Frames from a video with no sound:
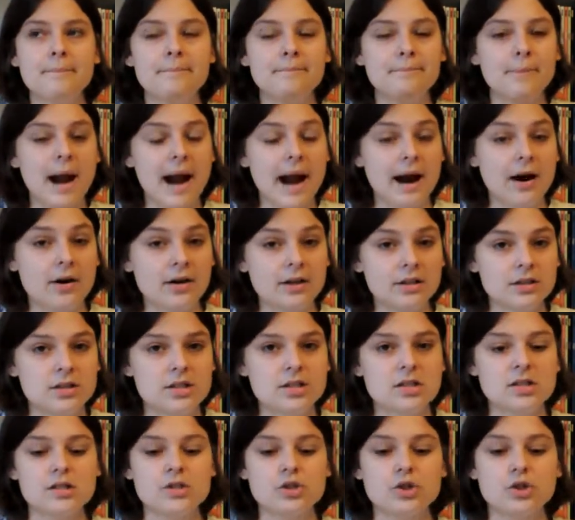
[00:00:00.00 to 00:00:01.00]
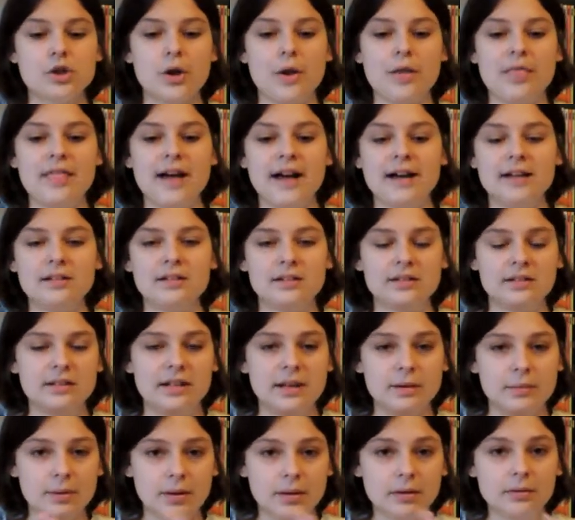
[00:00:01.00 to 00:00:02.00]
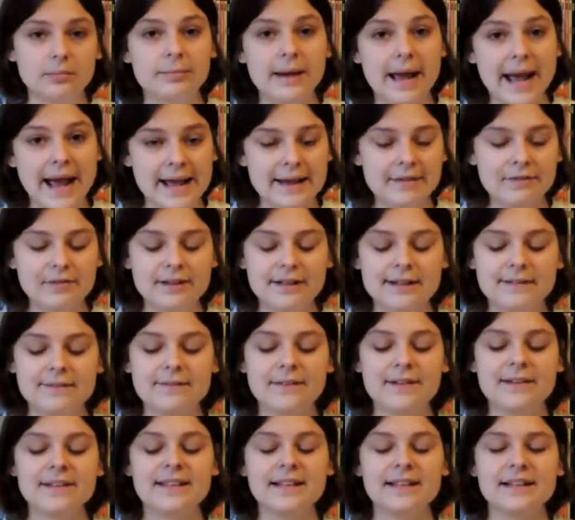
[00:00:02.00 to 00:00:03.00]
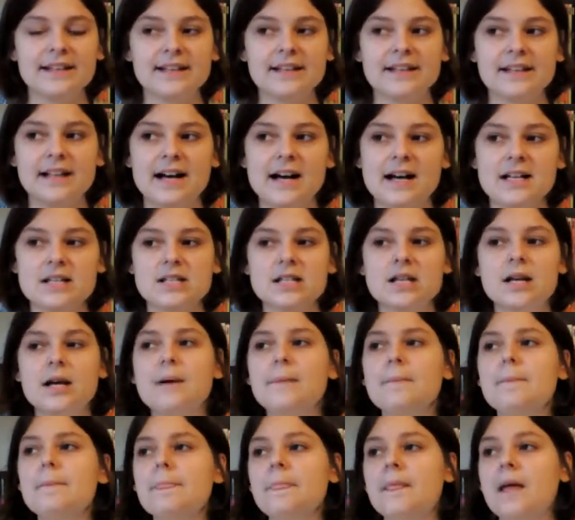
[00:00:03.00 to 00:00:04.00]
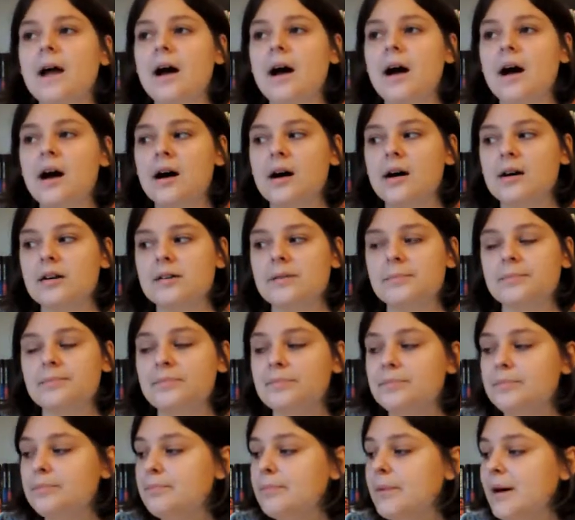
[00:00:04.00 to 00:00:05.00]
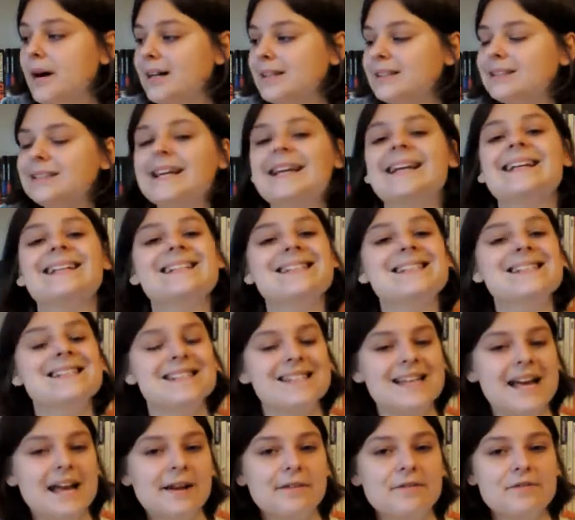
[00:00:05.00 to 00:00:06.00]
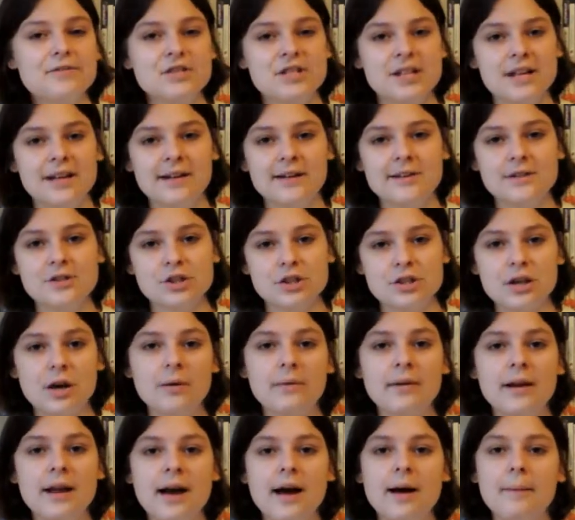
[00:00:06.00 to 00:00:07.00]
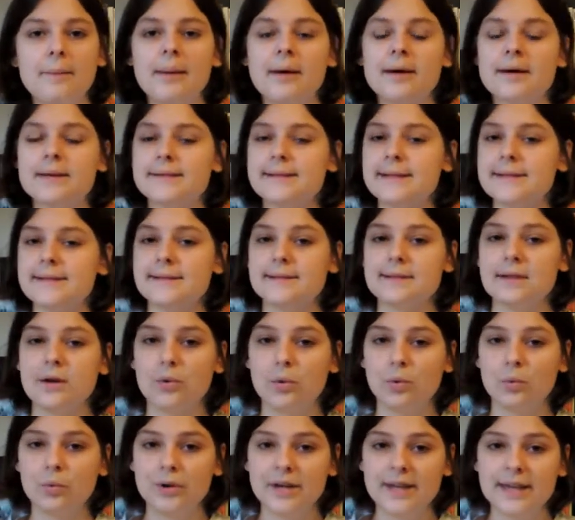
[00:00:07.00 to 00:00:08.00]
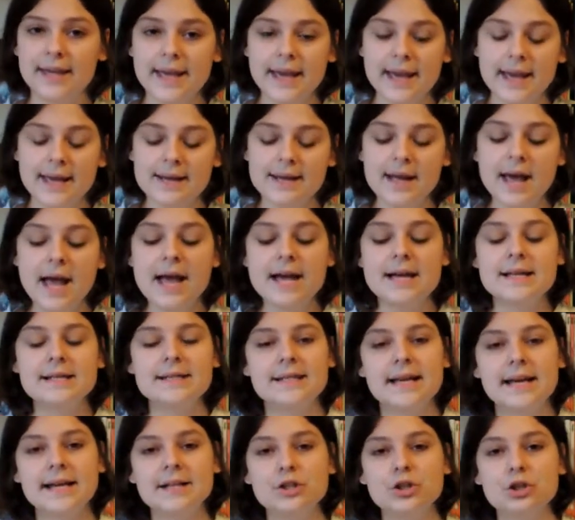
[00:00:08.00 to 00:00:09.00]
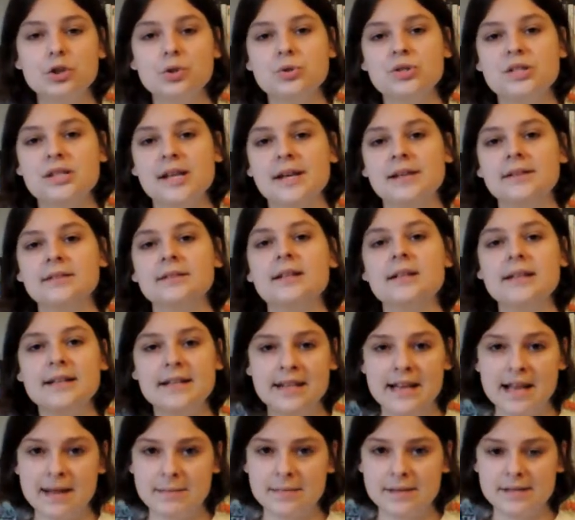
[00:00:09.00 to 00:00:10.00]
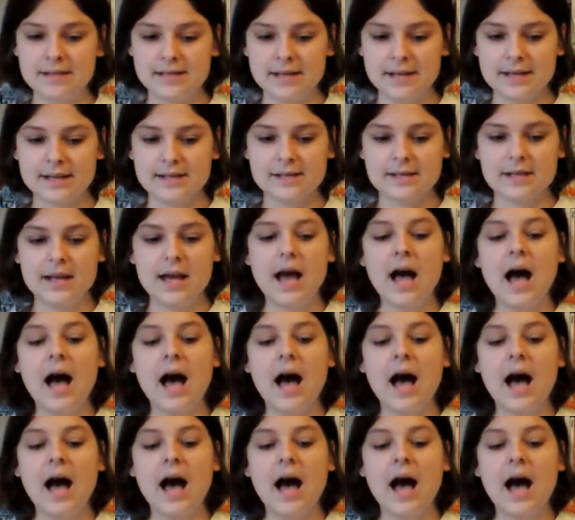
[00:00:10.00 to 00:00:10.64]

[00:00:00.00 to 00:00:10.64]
parents so that they will behave and everything like that. But instead of sending Cydonia, because that's their only kid, they do send Nemesis.